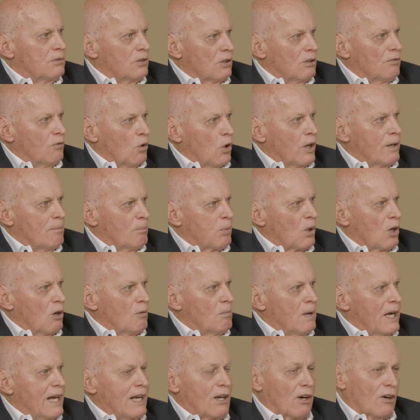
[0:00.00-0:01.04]
to avoid
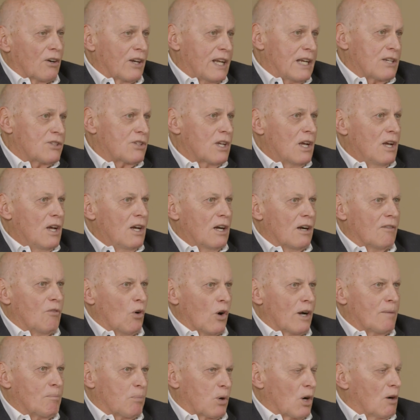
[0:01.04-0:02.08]
probate, or at least
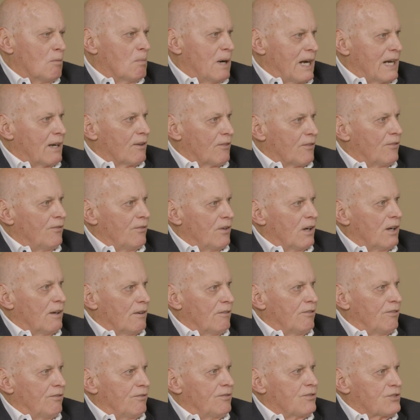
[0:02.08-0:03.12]
avoid probate
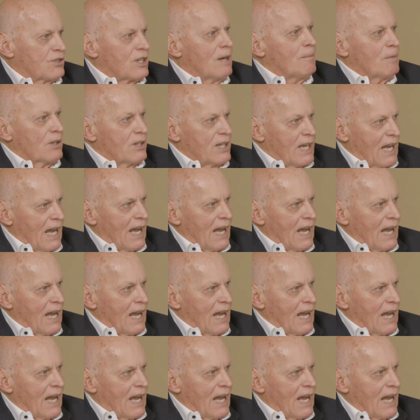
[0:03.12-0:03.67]
of some of the